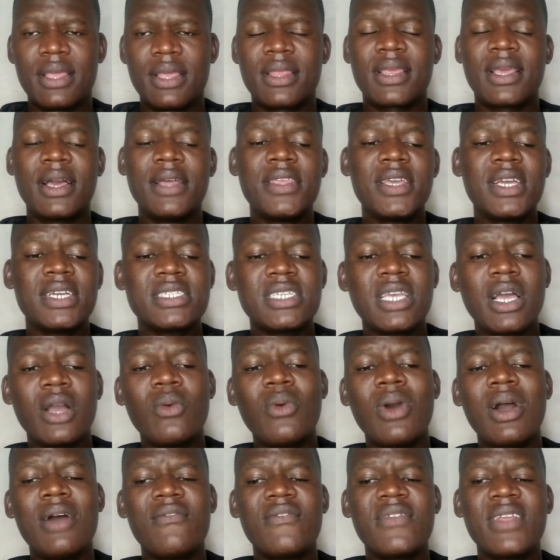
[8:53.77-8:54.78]
Rigathi
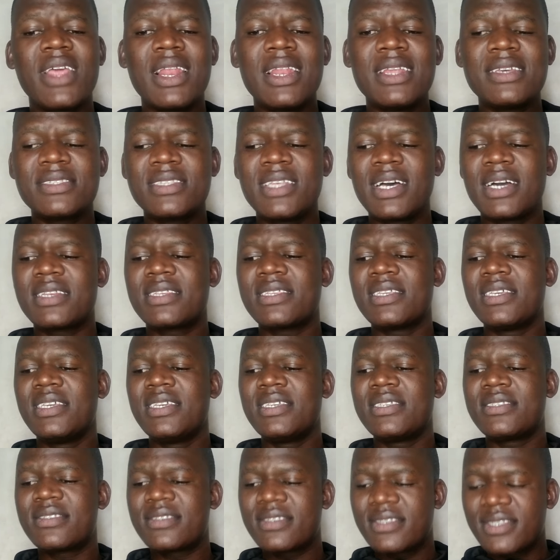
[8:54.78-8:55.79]
Gachagua realized that
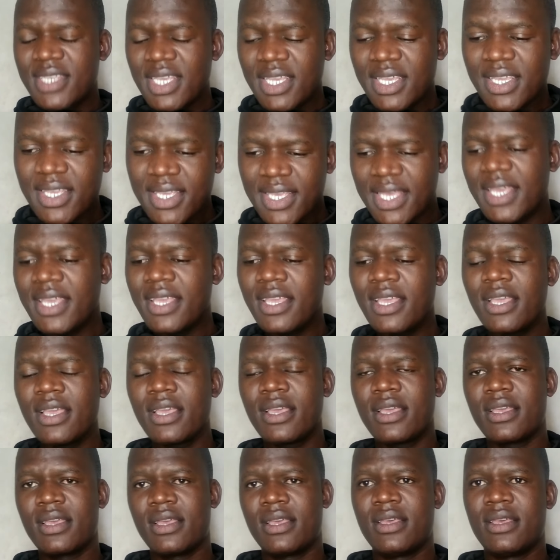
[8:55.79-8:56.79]
he is sinking,
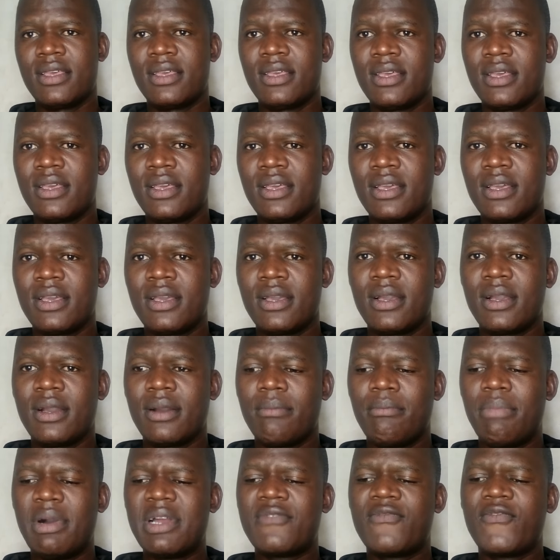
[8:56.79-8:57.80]

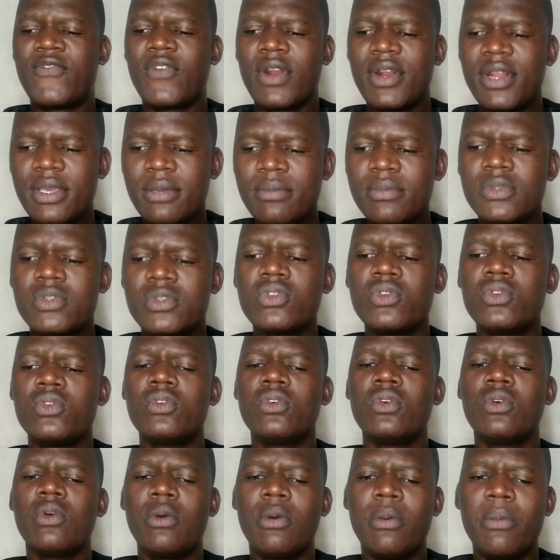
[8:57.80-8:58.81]
but for him
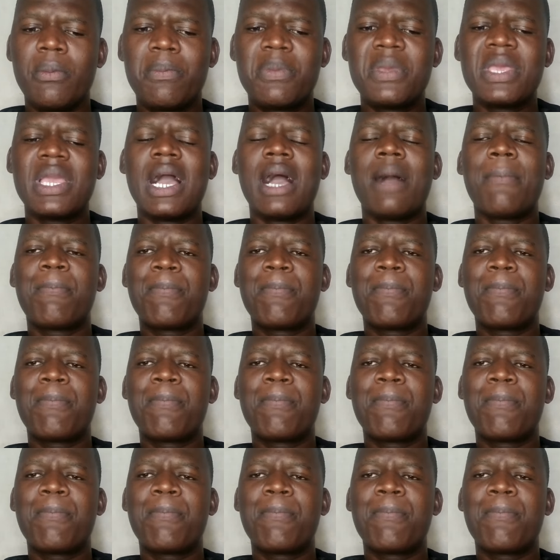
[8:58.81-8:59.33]
to be